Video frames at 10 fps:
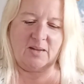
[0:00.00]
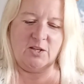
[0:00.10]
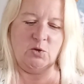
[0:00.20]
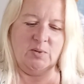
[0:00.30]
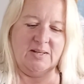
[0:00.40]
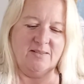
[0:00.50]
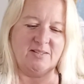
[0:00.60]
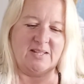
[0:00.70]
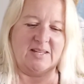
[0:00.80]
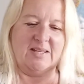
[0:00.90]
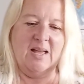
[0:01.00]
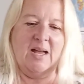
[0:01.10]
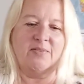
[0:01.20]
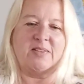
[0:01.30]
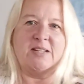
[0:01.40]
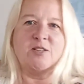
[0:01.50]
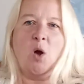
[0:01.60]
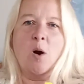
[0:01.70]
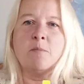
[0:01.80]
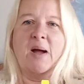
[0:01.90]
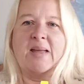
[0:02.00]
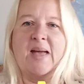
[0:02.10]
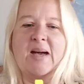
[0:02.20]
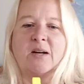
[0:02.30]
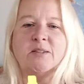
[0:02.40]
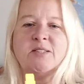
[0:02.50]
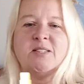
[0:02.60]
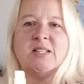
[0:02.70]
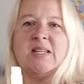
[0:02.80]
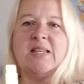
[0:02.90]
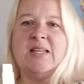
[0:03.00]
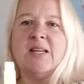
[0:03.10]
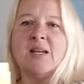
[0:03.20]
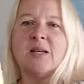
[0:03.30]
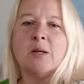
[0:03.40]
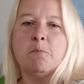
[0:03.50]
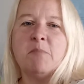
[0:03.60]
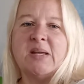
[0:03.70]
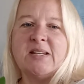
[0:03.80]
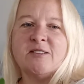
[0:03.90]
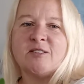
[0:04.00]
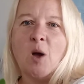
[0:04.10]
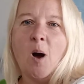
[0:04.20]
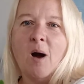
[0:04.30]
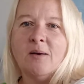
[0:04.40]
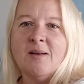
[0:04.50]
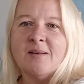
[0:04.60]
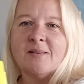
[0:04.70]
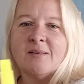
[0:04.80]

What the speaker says: You can see these are my LC mini song.